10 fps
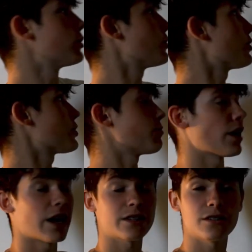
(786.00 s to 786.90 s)
what you want your
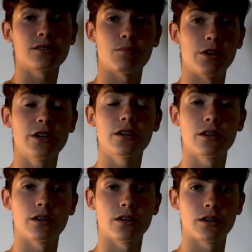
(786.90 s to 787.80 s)
practice to be,
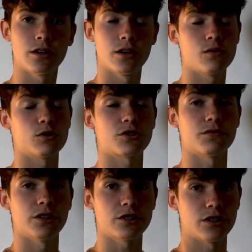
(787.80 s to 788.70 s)
what your
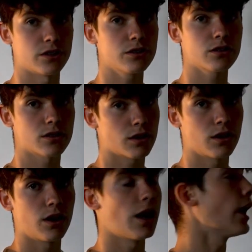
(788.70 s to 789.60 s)
vision is,
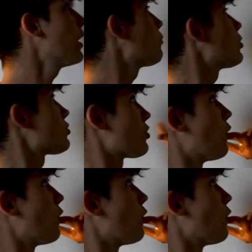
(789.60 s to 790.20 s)
and what your